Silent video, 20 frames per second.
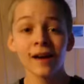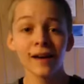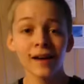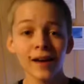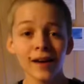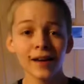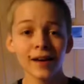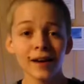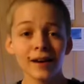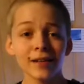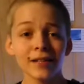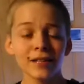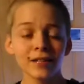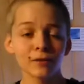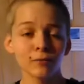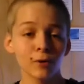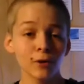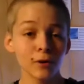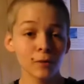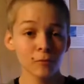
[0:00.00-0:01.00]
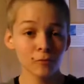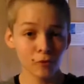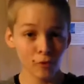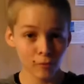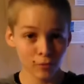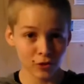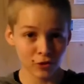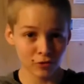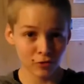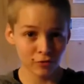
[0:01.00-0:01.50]
Hey guys, welcome to
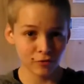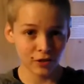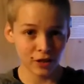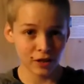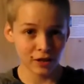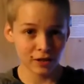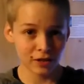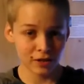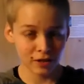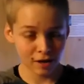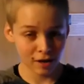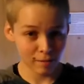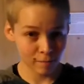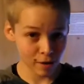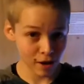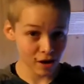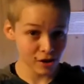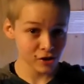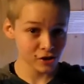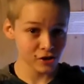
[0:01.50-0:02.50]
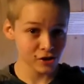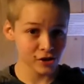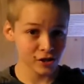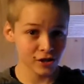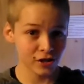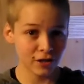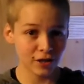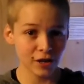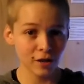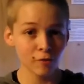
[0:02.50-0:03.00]
Robust Reef Tanks. I'm Ash,
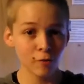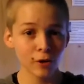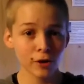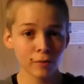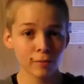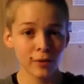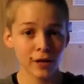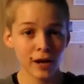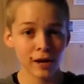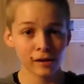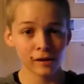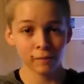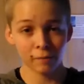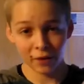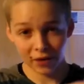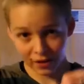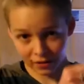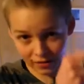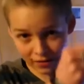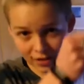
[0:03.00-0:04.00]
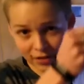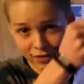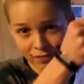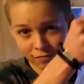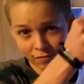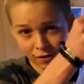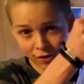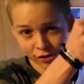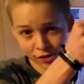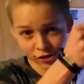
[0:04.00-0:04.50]
and today we're going to be acclimating these
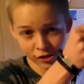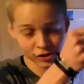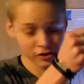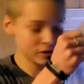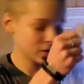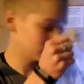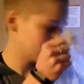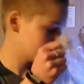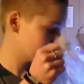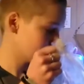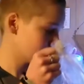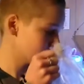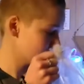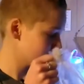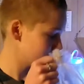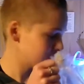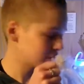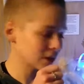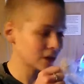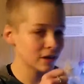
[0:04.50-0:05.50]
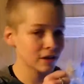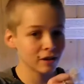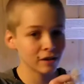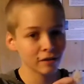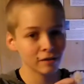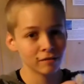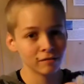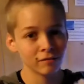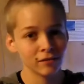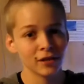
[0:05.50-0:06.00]
fish to my reef tank.
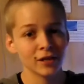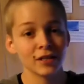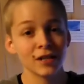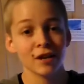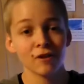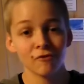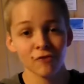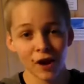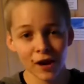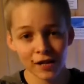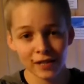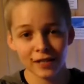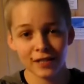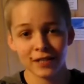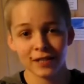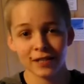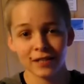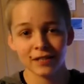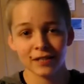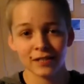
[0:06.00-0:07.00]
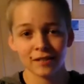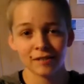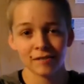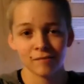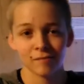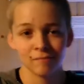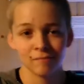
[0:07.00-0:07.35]
Let's get right into this.